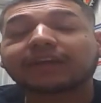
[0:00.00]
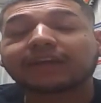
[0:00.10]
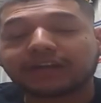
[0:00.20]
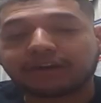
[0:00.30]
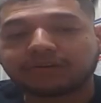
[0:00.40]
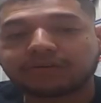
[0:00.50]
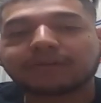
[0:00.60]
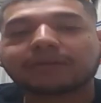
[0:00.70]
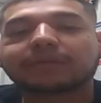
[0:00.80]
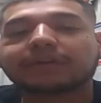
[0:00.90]
care of
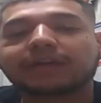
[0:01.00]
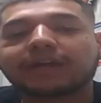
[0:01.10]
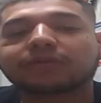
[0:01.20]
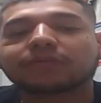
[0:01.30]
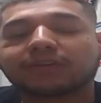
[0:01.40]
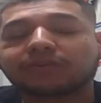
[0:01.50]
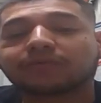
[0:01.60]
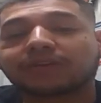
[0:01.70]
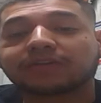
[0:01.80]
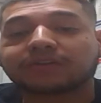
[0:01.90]
and being handled in the
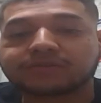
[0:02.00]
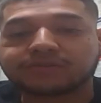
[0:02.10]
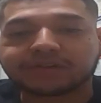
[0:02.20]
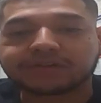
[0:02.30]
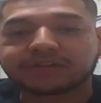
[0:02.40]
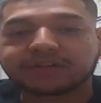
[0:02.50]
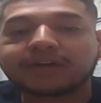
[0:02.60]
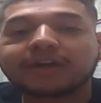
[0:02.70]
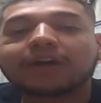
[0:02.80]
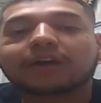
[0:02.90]
right situation.
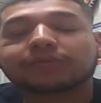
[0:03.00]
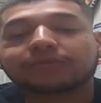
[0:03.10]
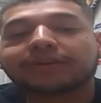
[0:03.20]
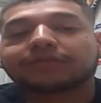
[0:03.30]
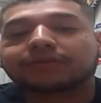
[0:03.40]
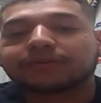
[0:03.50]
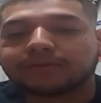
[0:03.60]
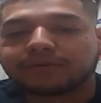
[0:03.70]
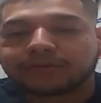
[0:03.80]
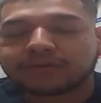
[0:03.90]
As well as to-go
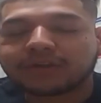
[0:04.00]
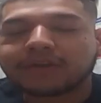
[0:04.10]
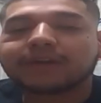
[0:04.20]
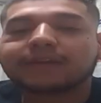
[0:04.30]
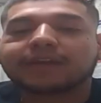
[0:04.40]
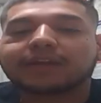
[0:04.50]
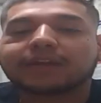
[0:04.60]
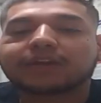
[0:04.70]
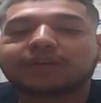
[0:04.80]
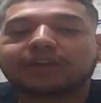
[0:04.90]
orders that
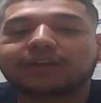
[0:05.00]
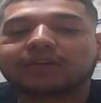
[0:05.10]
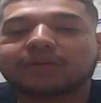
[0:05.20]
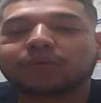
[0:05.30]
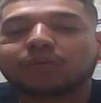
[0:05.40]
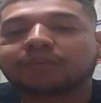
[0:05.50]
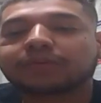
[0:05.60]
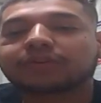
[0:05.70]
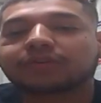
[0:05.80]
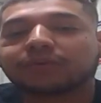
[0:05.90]
one
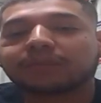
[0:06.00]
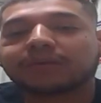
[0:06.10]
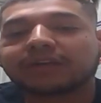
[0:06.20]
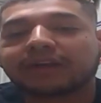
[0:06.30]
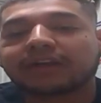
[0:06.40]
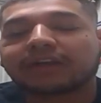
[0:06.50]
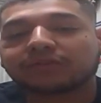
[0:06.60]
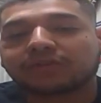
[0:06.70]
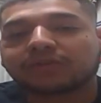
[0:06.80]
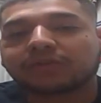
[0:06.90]
person will be taking out
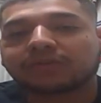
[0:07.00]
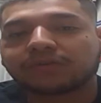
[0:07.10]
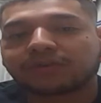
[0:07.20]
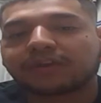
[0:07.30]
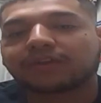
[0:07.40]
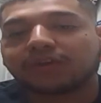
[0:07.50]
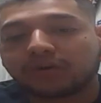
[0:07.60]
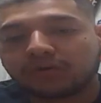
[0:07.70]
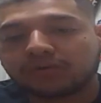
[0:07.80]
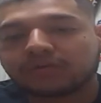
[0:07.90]
the two orders and the
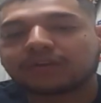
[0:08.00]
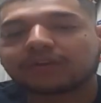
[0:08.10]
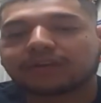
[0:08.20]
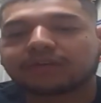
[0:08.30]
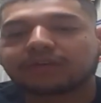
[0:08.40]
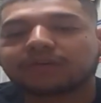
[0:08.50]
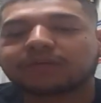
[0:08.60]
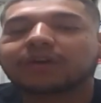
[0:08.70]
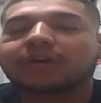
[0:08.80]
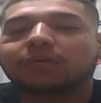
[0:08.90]
host itself
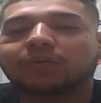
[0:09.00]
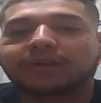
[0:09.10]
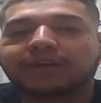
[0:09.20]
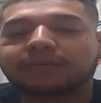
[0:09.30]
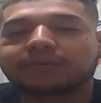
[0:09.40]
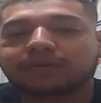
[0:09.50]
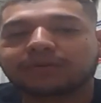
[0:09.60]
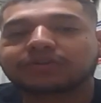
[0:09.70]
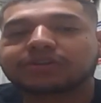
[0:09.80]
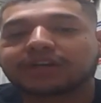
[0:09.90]
will be able
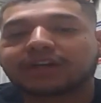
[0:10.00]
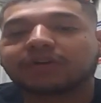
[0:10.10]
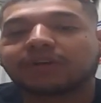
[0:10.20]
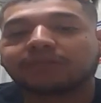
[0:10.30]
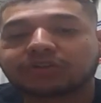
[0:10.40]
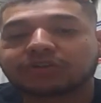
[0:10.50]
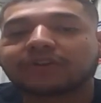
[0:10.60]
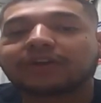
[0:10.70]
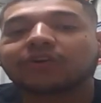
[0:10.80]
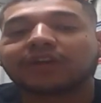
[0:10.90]
to check out and make sure
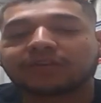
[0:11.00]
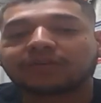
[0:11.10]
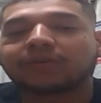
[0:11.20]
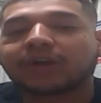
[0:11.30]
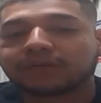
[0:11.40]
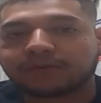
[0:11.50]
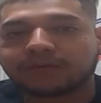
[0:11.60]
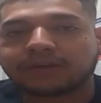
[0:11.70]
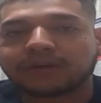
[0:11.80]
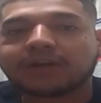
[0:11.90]
they'll get the correct
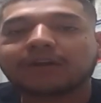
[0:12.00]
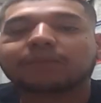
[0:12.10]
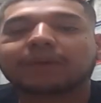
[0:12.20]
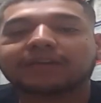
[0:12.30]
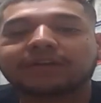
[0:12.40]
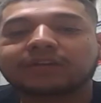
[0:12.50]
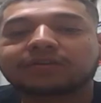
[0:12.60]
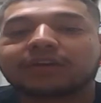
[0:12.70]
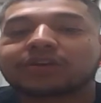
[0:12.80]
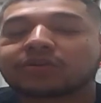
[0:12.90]
food. By this,
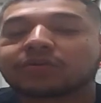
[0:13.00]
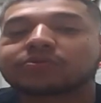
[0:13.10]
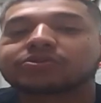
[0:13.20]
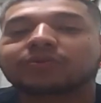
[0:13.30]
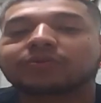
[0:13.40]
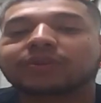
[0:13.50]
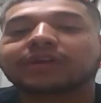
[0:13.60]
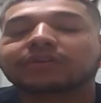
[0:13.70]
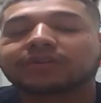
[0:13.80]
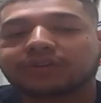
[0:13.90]
you show
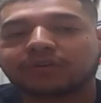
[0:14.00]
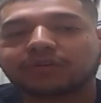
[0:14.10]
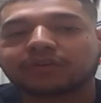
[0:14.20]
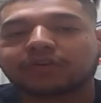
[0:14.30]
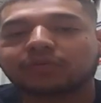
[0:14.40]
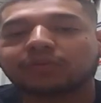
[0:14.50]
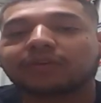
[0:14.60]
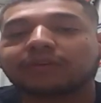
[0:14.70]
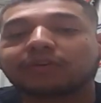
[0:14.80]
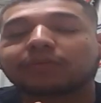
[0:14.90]
that to the customer
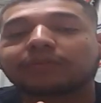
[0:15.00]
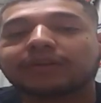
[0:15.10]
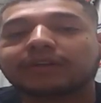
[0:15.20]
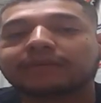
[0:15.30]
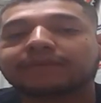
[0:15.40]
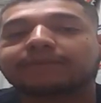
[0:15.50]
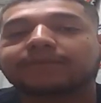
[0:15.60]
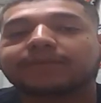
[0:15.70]
that you're being